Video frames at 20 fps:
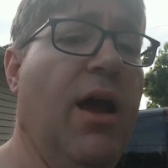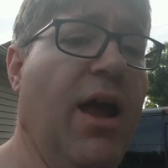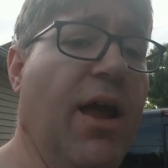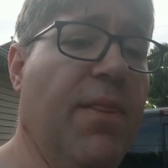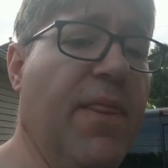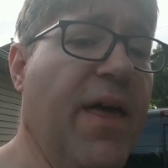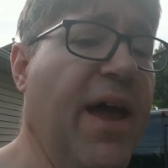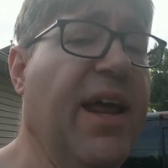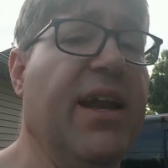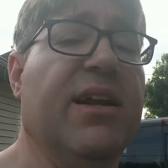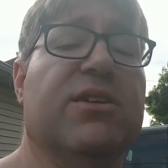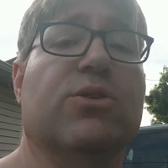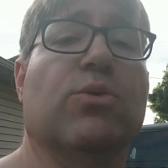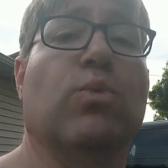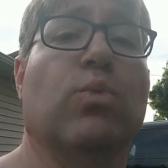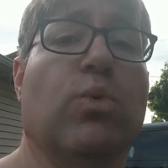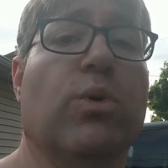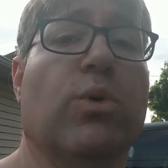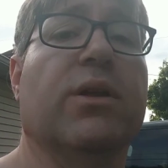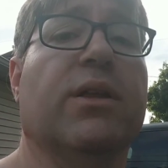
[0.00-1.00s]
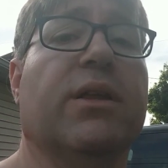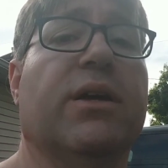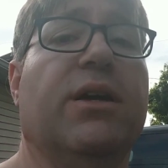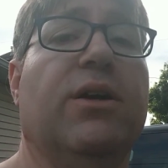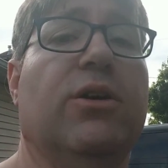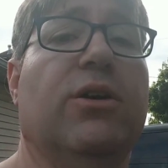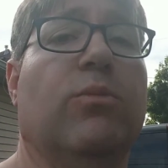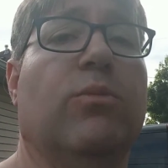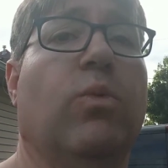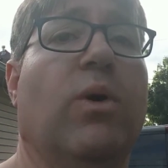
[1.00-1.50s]
And that is a really
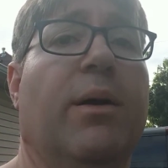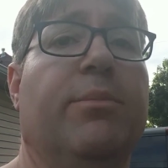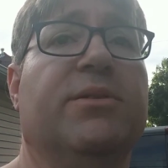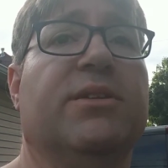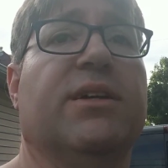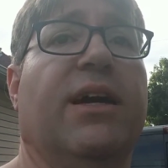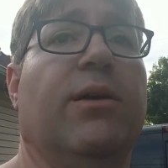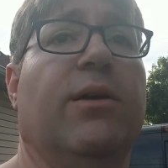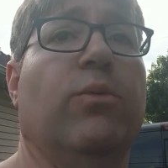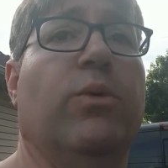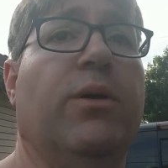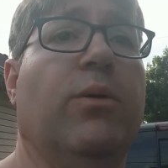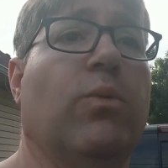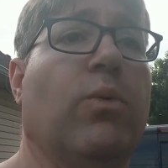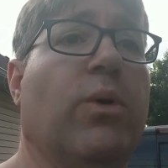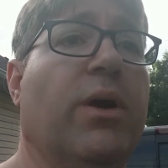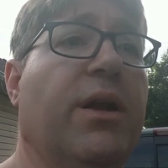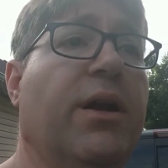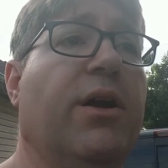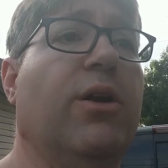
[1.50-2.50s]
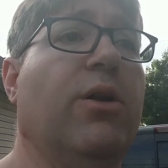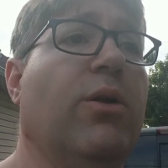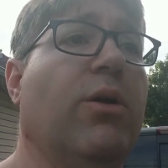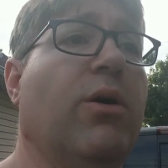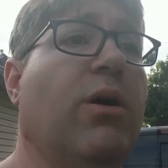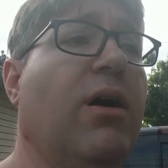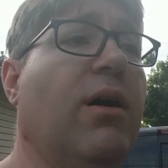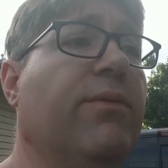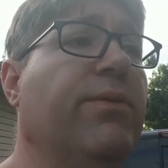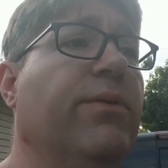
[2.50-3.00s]
good website. And we rented it
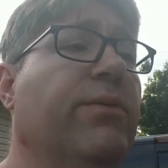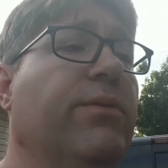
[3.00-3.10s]
off